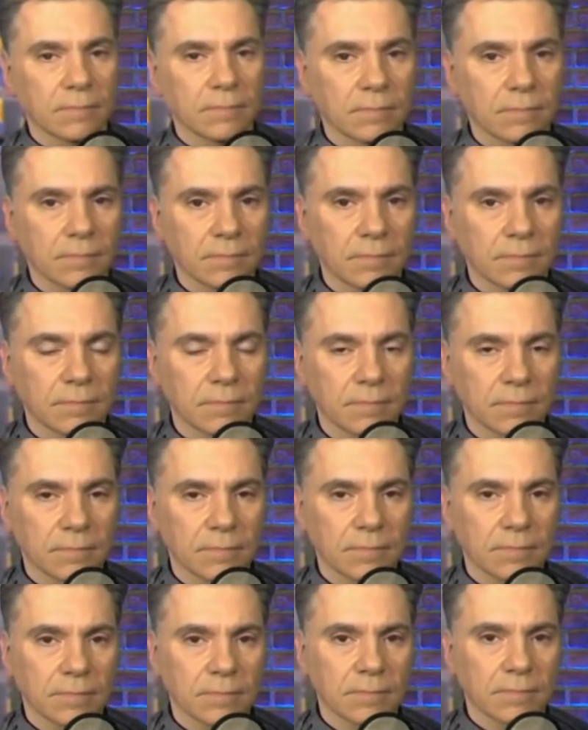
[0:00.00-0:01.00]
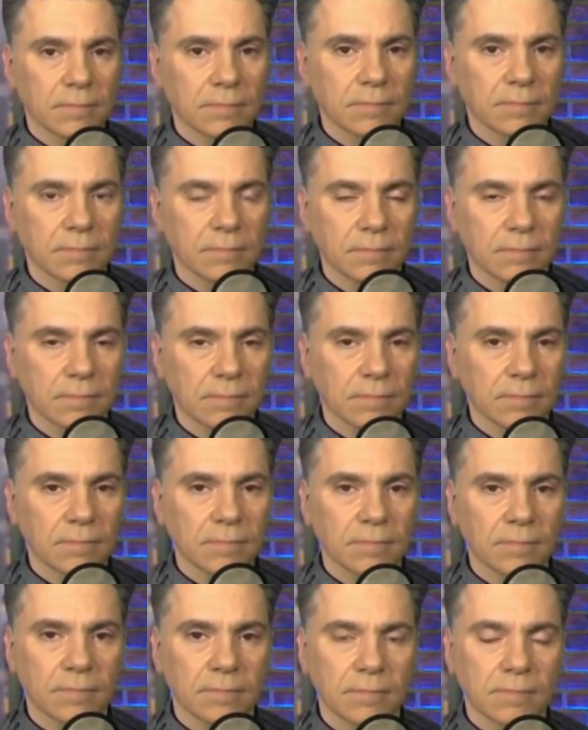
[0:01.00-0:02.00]

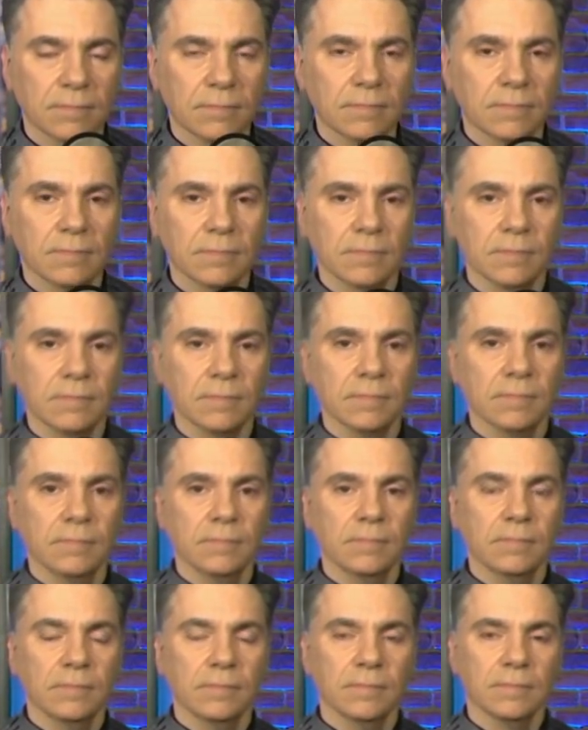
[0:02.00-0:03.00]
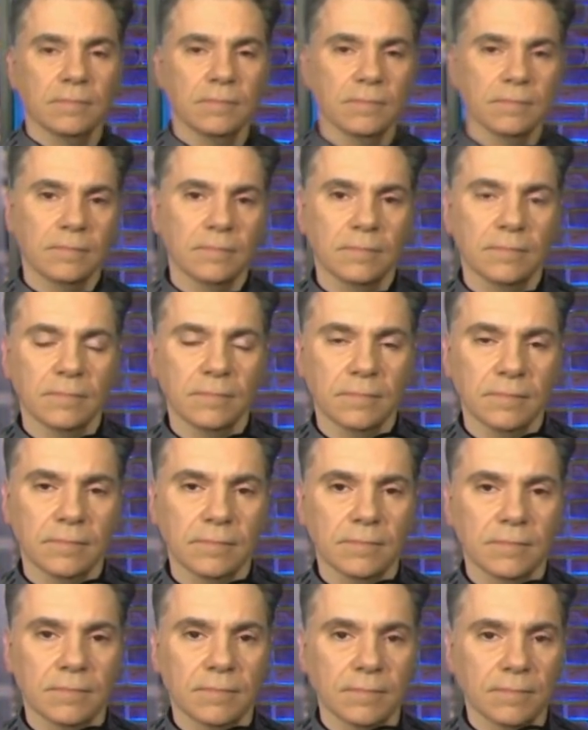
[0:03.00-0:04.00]

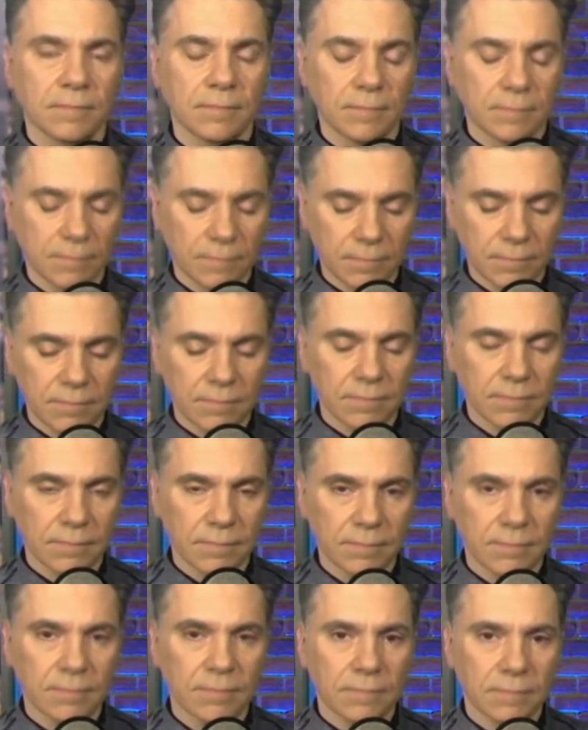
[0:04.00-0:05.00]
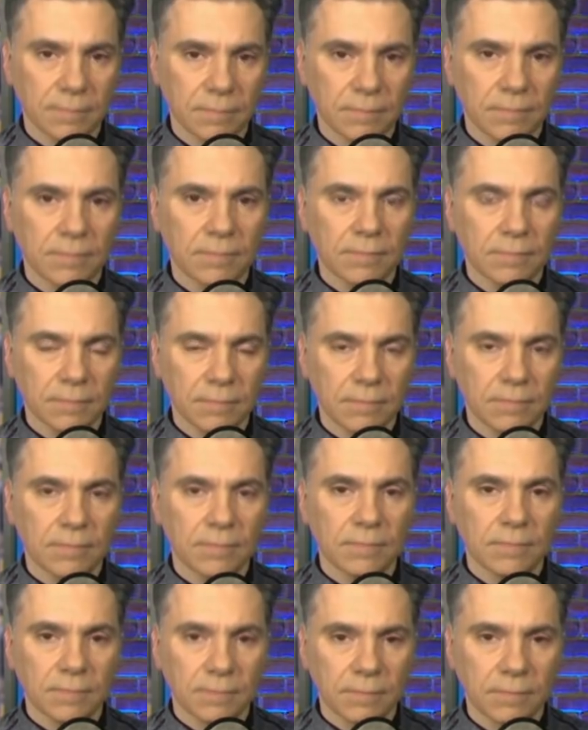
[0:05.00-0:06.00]

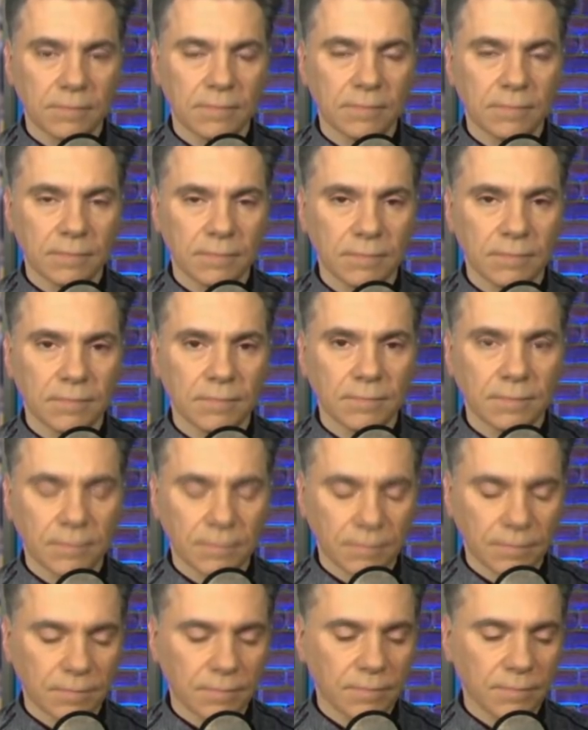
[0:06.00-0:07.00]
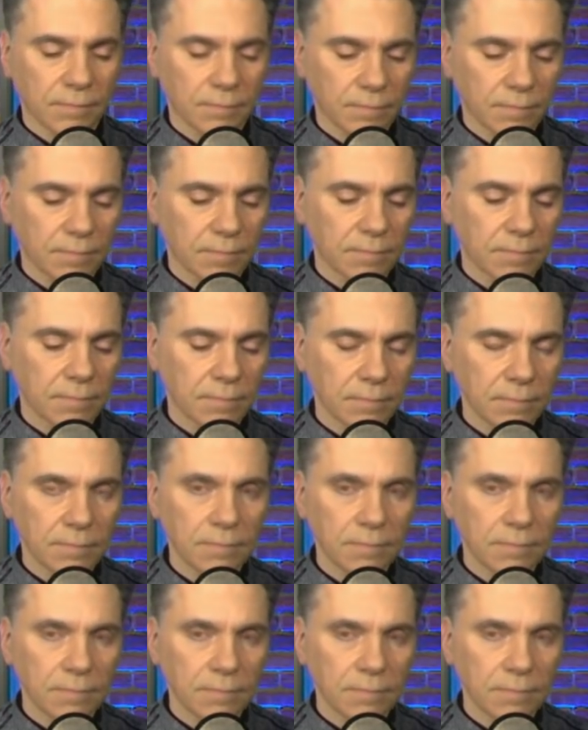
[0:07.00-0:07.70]
This person isn't speaking.